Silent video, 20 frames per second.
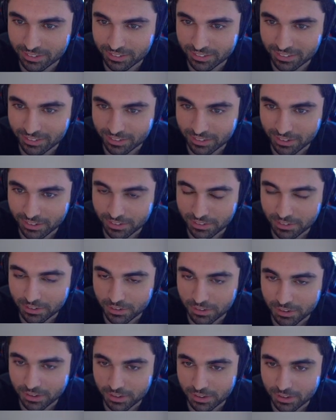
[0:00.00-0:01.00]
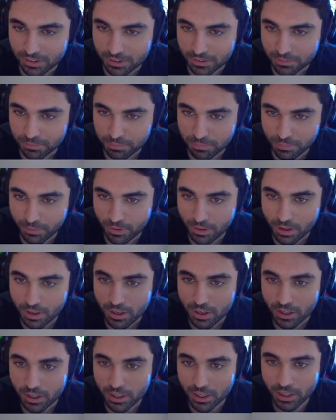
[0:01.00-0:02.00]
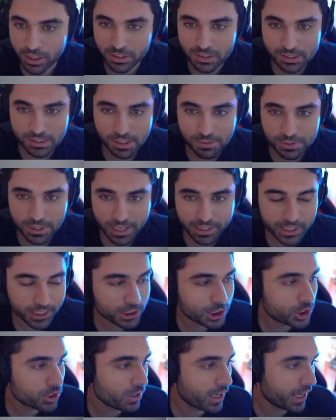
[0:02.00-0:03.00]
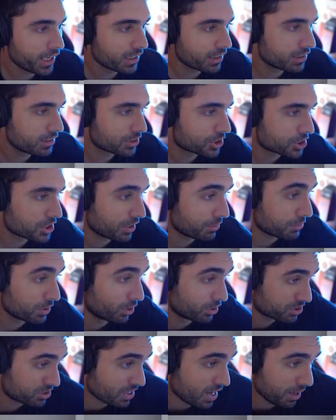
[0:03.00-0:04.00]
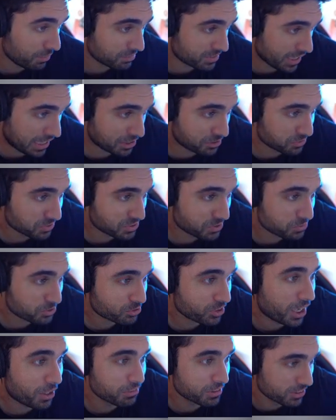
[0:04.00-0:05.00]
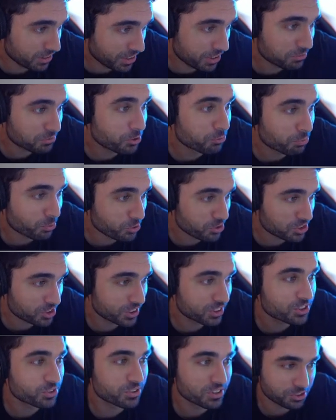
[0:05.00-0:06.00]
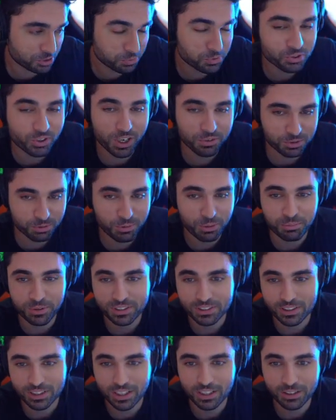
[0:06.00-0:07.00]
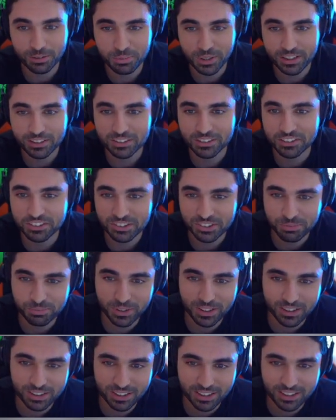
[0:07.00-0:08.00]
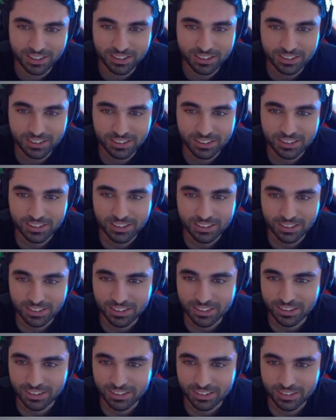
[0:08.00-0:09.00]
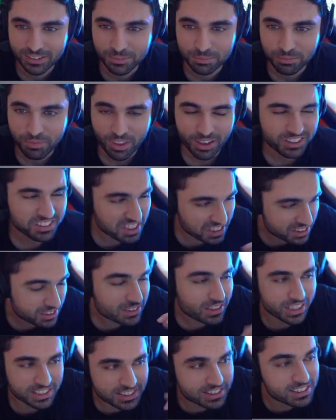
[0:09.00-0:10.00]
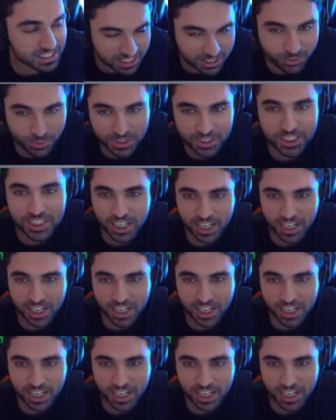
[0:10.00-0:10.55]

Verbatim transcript: I don't think that thing is moving. It seems like a triangle shape. Yo, Tom, thank you for subscribing. Love you. Appreciate you. He subscribed to my main channel by the looks, but... Uh, After some time, it appears... This is a secret